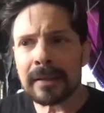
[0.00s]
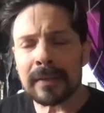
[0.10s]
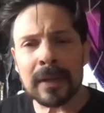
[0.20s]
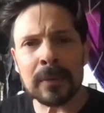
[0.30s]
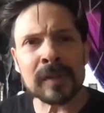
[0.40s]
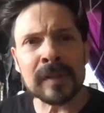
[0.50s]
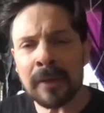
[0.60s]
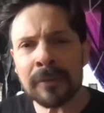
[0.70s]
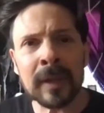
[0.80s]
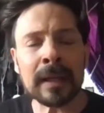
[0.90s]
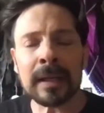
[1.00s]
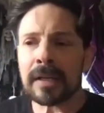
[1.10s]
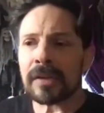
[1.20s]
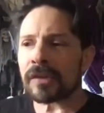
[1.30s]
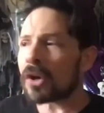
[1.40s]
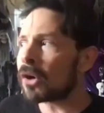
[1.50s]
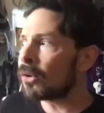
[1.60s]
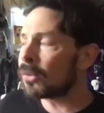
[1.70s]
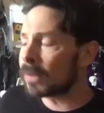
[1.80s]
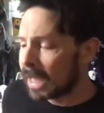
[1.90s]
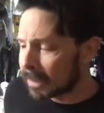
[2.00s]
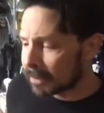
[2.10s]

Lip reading: There was nothing. So yeah,